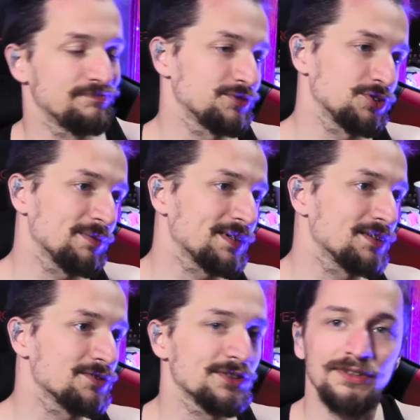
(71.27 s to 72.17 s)
streaming on
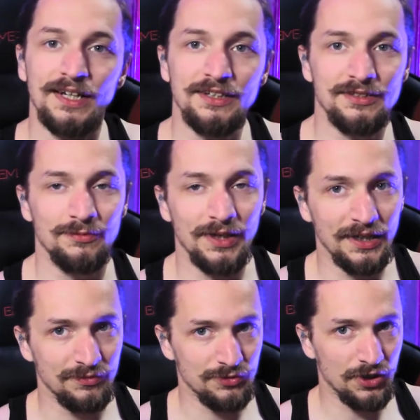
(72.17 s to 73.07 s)
those 2 days when
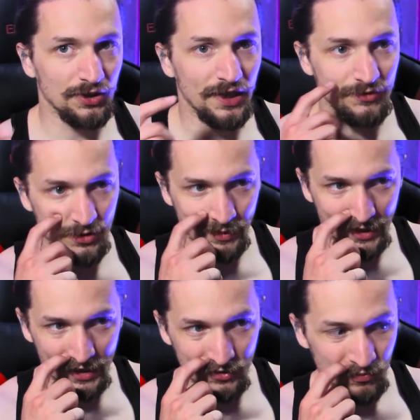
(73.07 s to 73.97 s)
I started live streaming
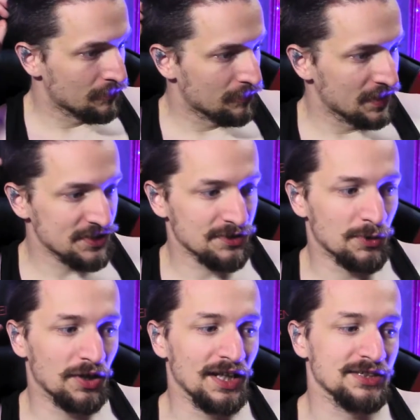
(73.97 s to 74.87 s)
again. But this is
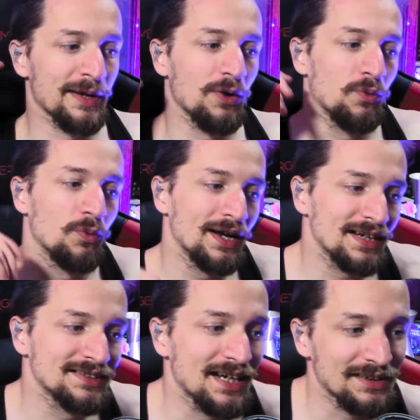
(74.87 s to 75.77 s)
more or less about what
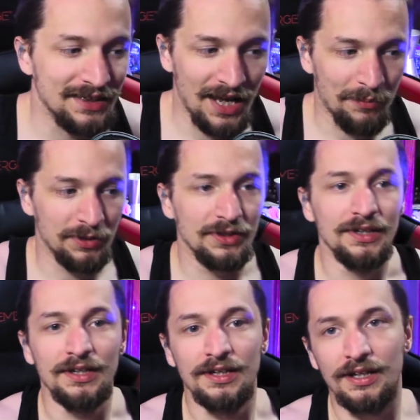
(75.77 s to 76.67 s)
exactly happened
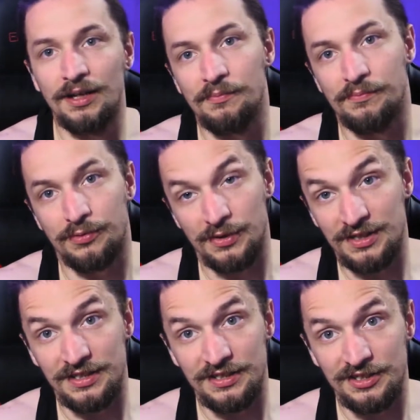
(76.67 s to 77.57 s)
in
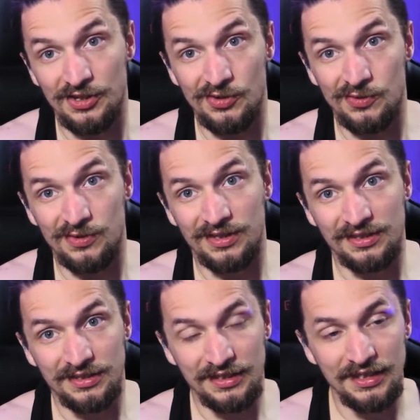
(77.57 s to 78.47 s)
prison, so
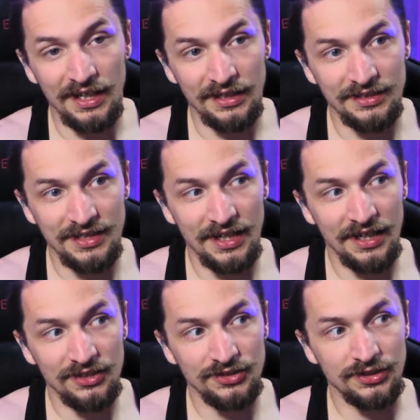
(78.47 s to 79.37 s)
yeah, because that
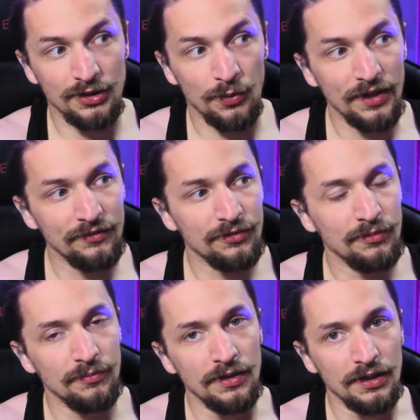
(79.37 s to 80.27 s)
actually took away from